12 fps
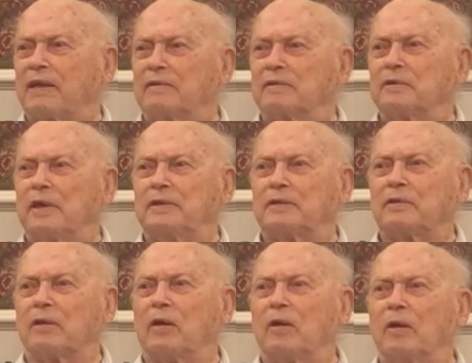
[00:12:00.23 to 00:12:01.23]
erased
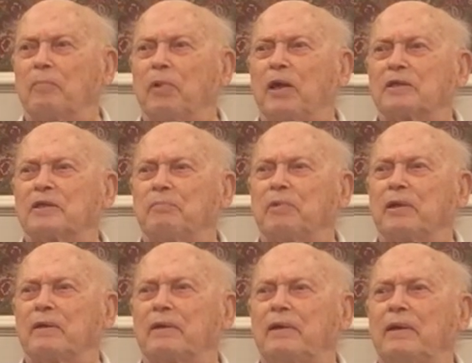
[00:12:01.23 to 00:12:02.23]
all
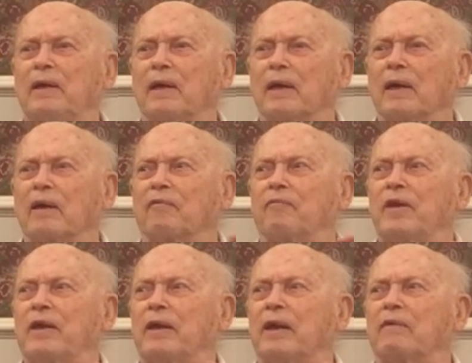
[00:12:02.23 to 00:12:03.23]
possibility of
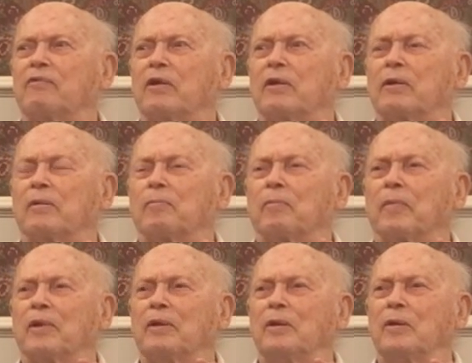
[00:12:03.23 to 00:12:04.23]
me ever
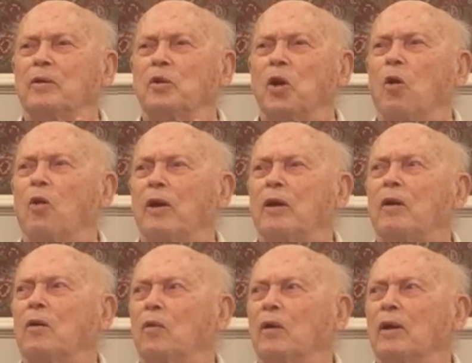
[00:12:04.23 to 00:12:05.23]

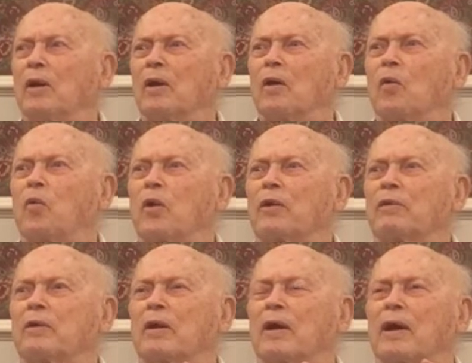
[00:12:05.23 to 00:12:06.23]
knowing
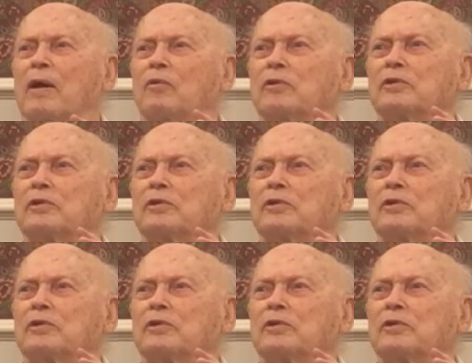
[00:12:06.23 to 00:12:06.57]
whether it